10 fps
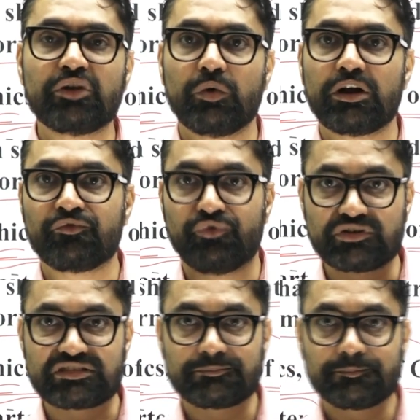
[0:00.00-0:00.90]
the
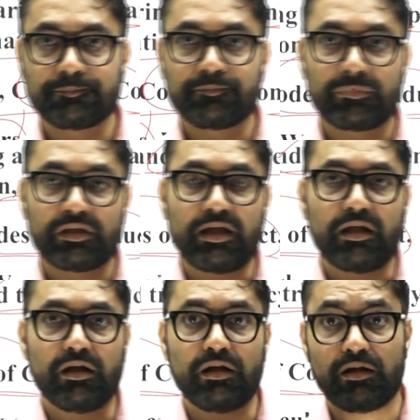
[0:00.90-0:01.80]
workforce
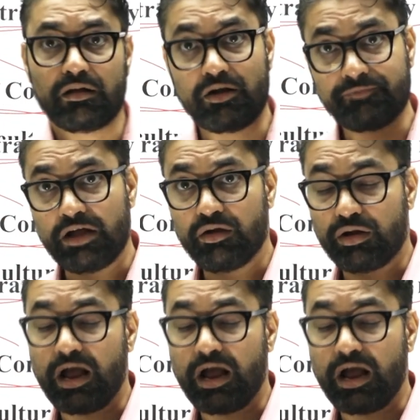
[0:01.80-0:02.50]
or